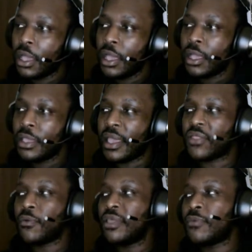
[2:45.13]
Now, the
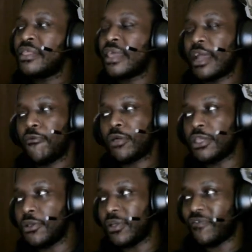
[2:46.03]
one thing I really
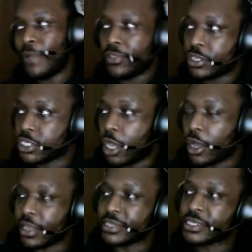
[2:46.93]
do love about this
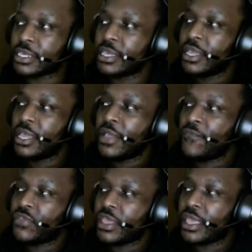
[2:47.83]
song is
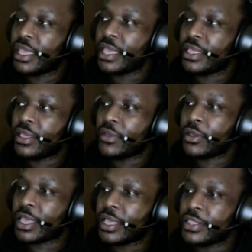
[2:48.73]

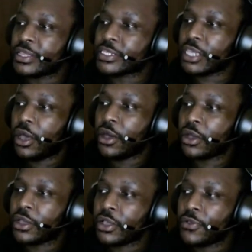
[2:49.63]
this
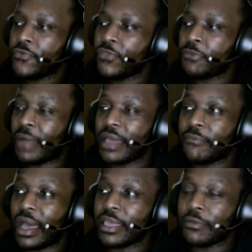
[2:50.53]
song, in
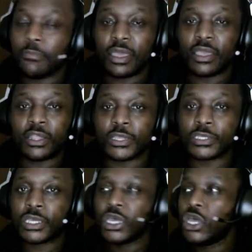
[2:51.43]
my opinion,
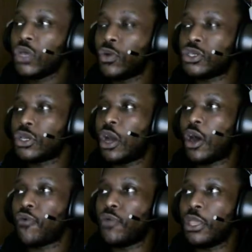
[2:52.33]
is what you
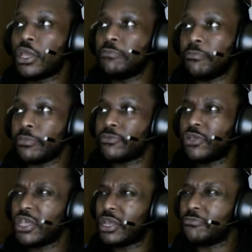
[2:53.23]
call really
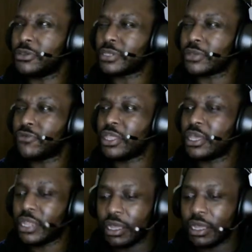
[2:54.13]
good music, really good.